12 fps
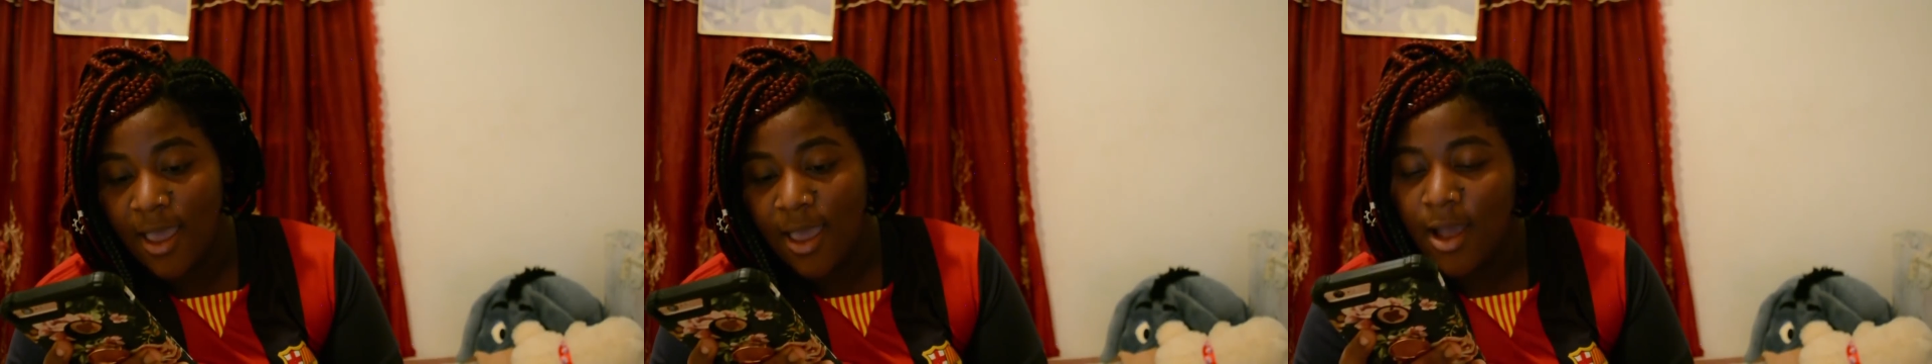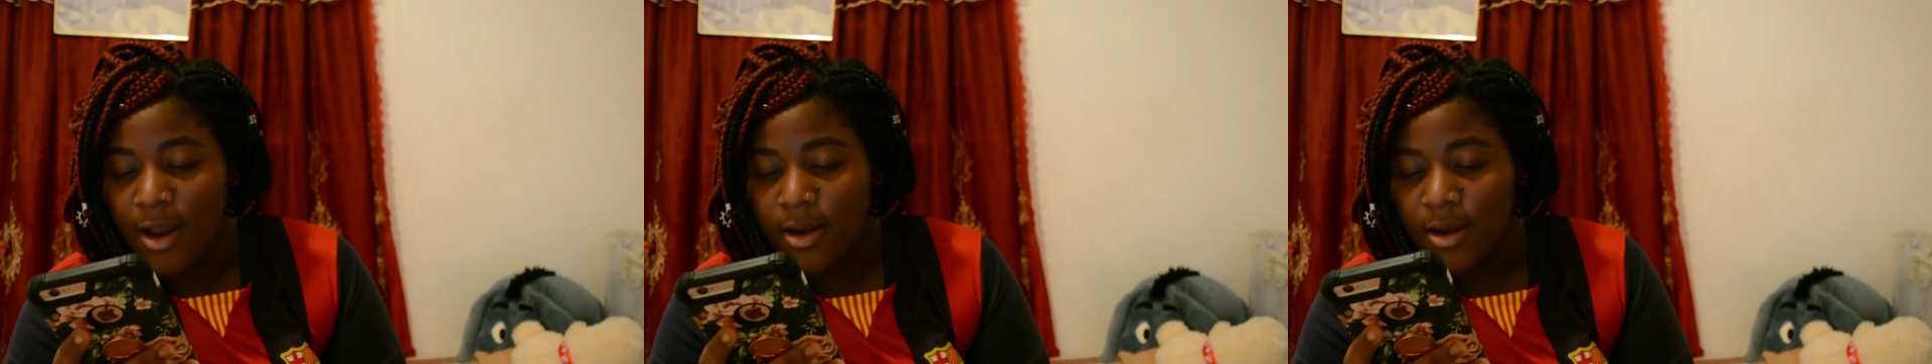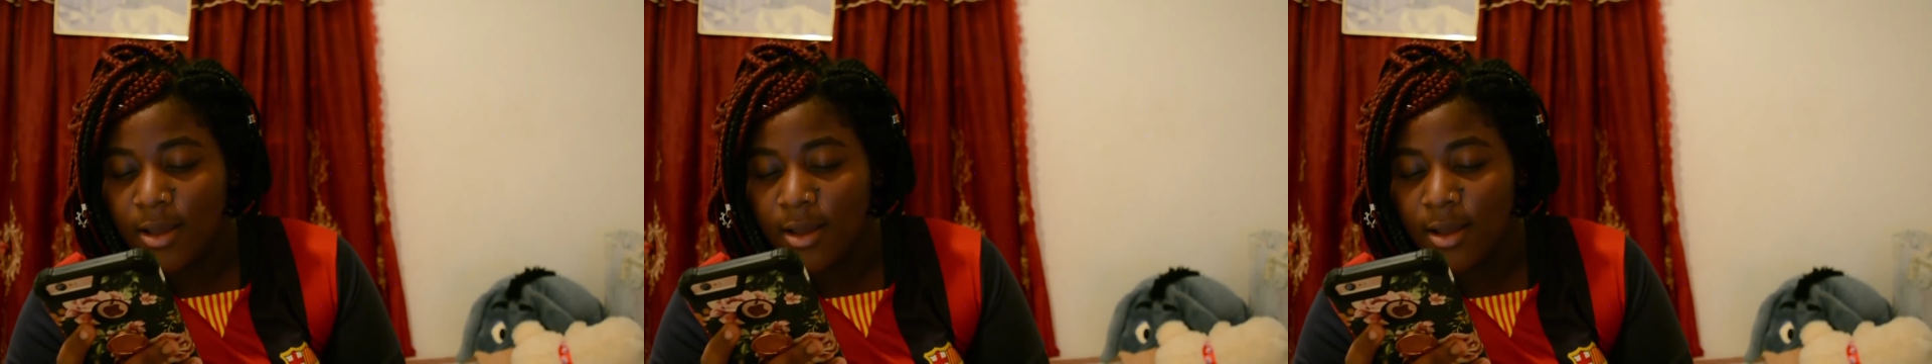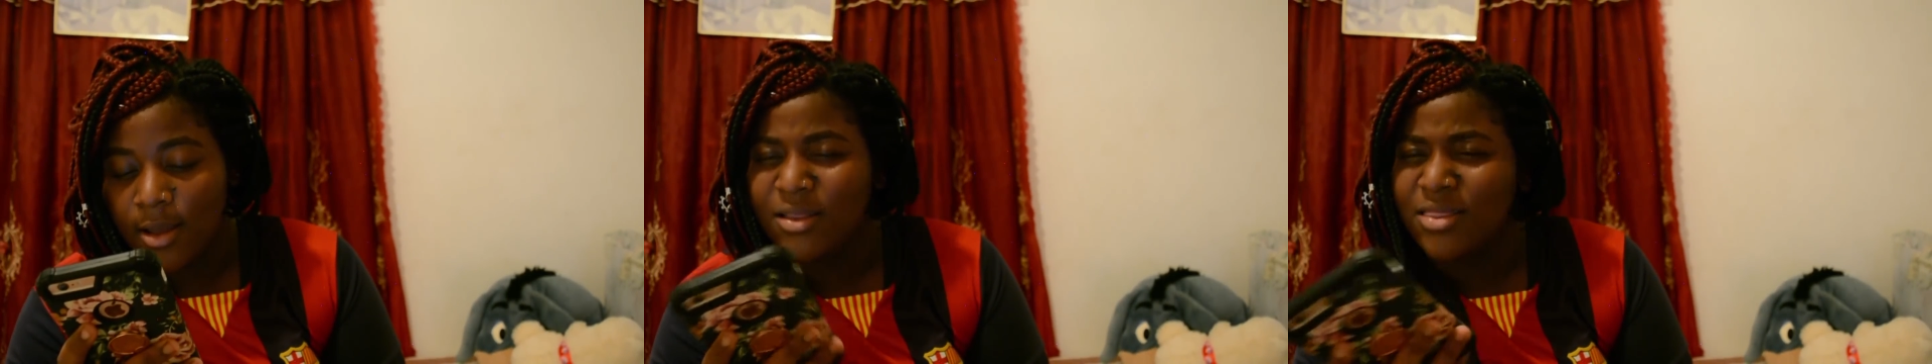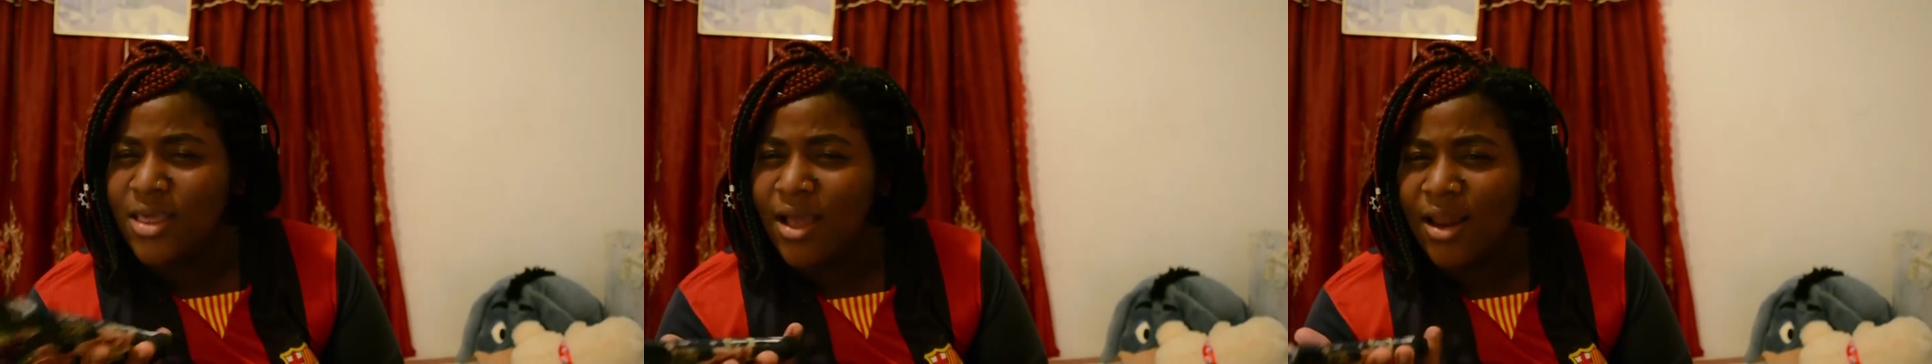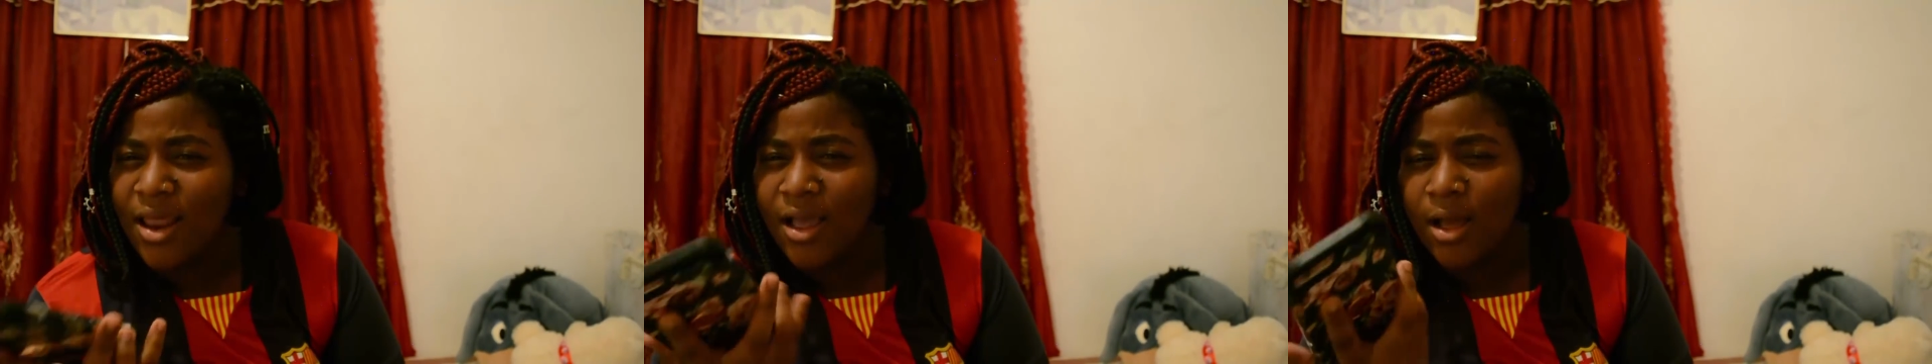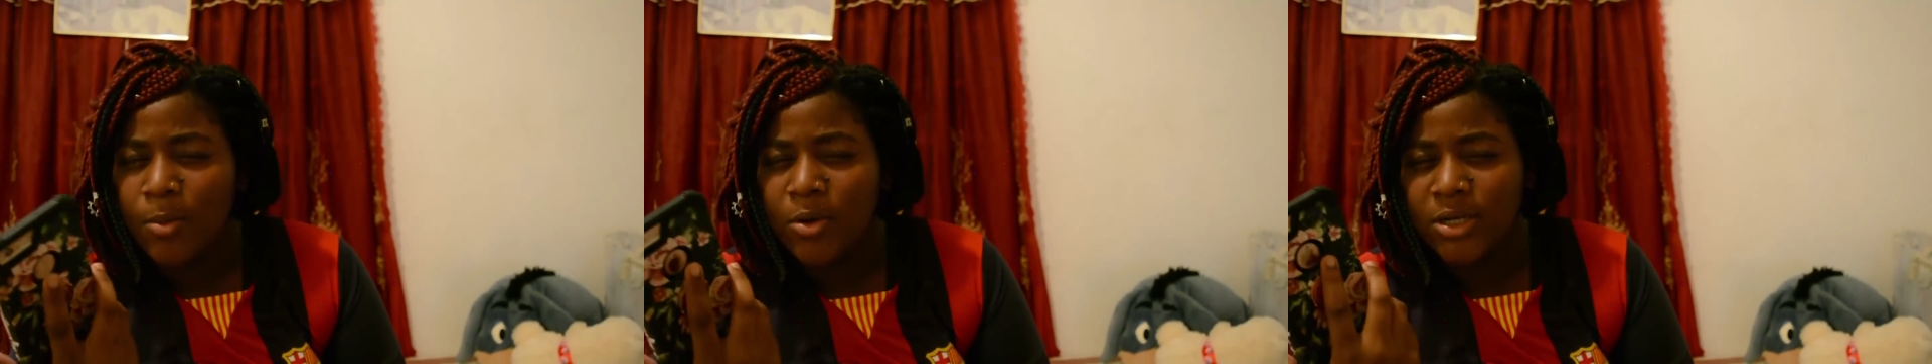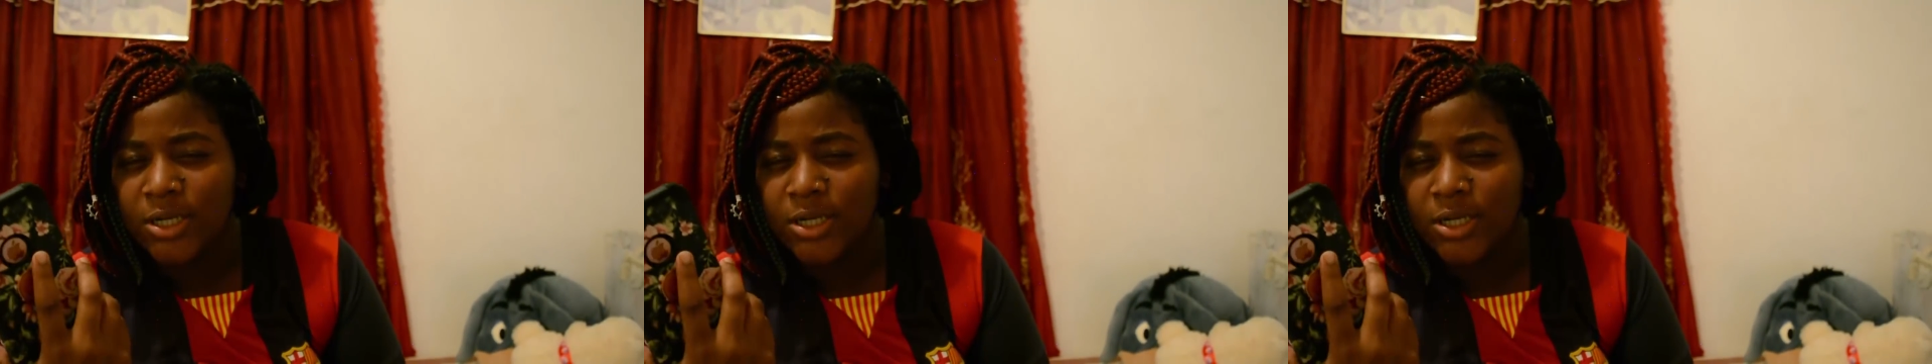and the thing I like about